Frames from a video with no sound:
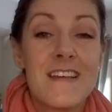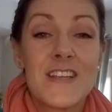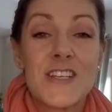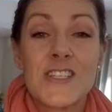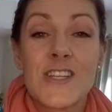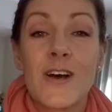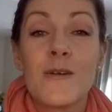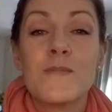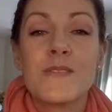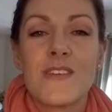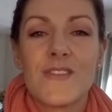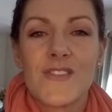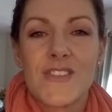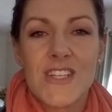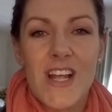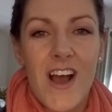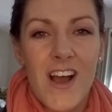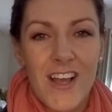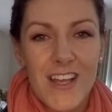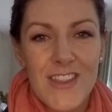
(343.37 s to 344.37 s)
tubs of
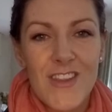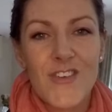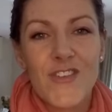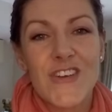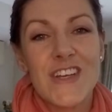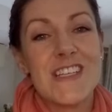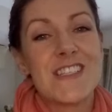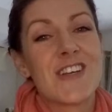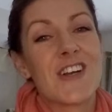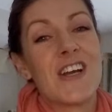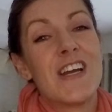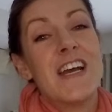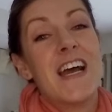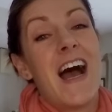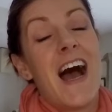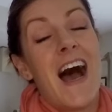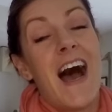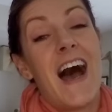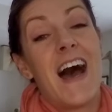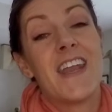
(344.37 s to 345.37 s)
stock in the freezer
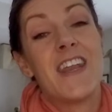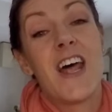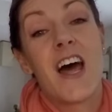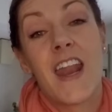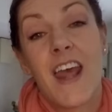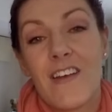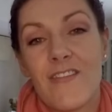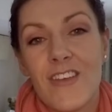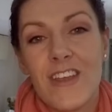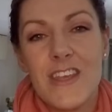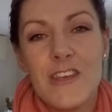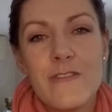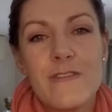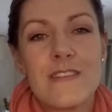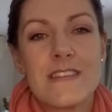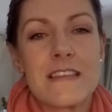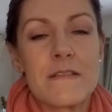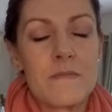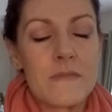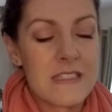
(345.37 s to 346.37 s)
and not having used them.